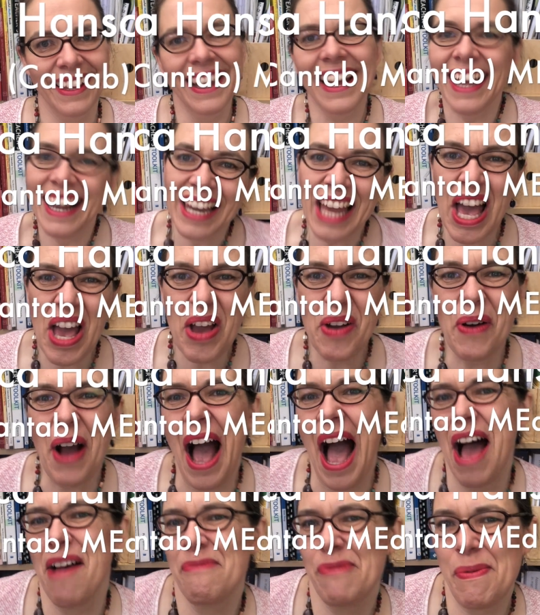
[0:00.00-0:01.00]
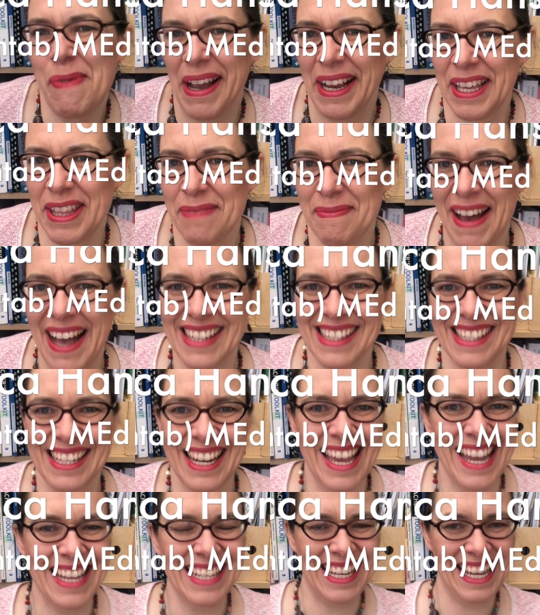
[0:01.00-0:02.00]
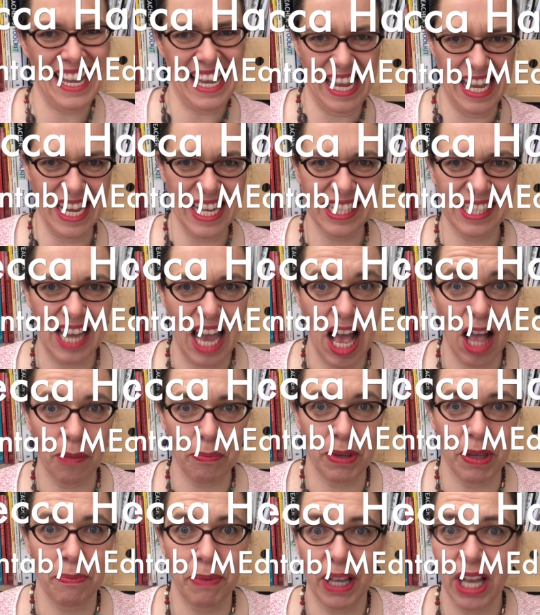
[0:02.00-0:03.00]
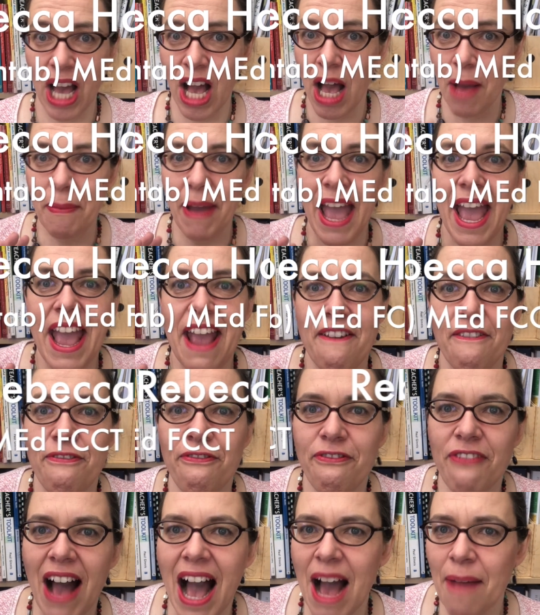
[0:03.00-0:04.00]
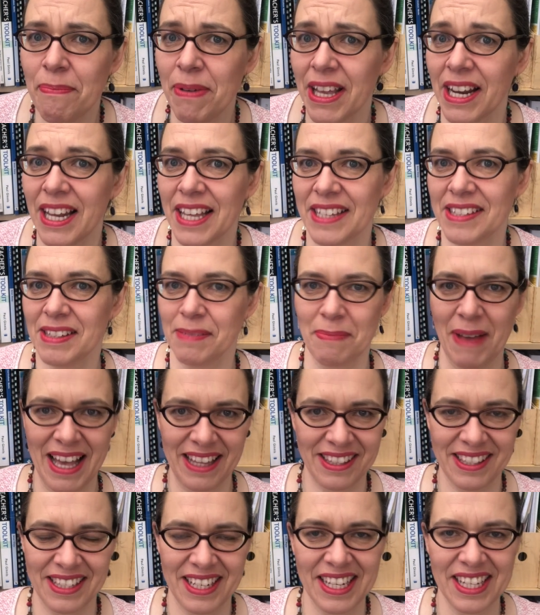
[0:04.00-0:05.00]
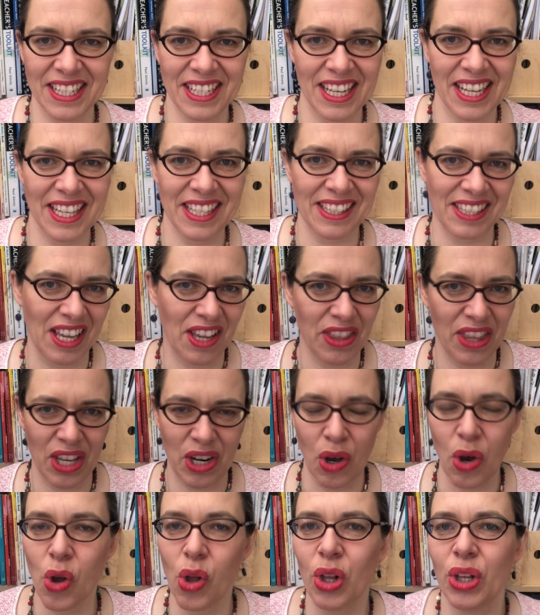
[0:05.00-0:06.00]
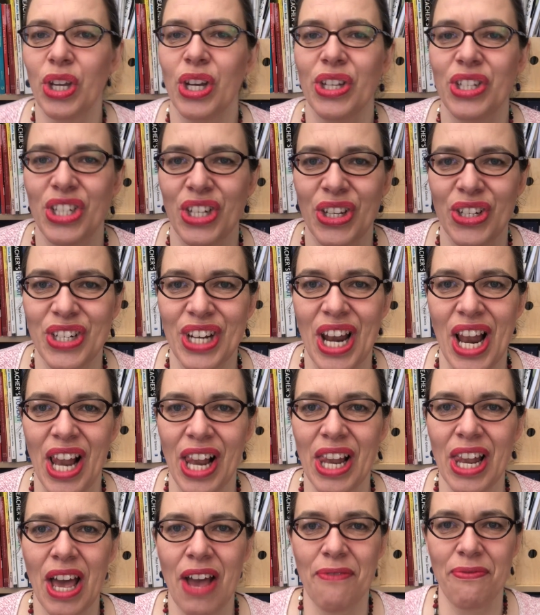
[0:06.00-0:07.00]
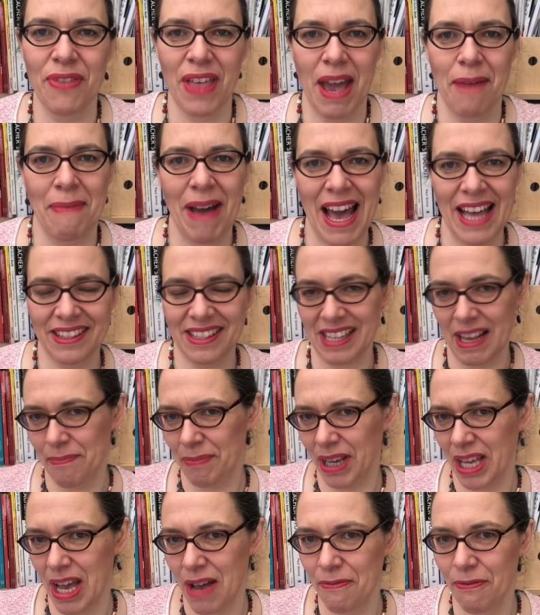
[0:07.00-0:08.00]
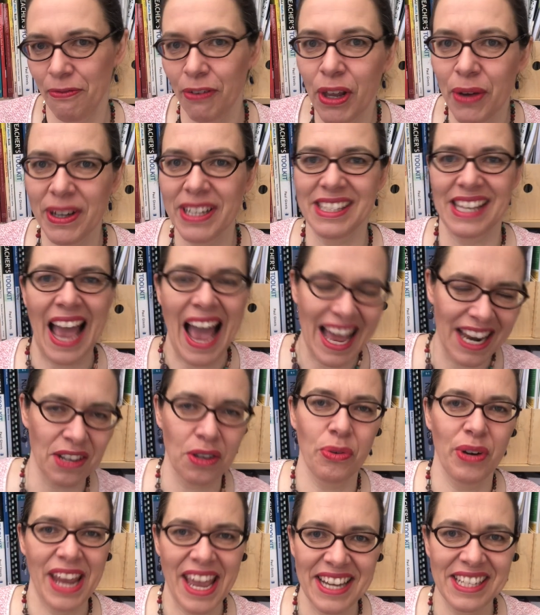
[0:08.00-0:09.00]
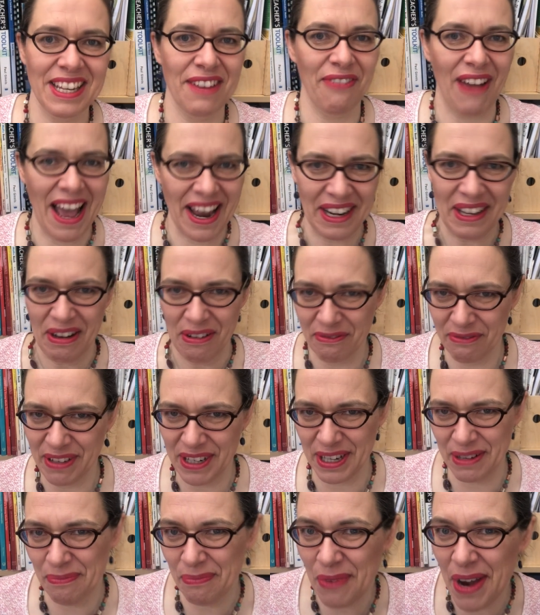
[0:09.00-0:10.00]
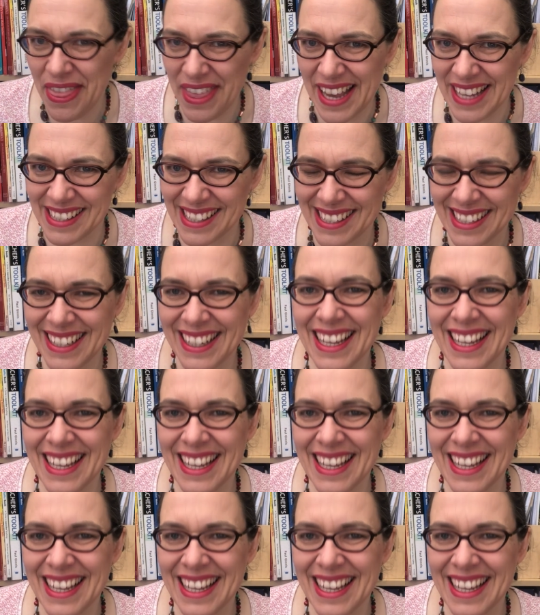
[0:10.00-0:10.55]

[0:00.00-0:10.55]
Hello, I'm Rebecca the Maths Lady, here to help you become a fabulous maths teacher so that all your children love their maths and become fluent and creative and confident with it.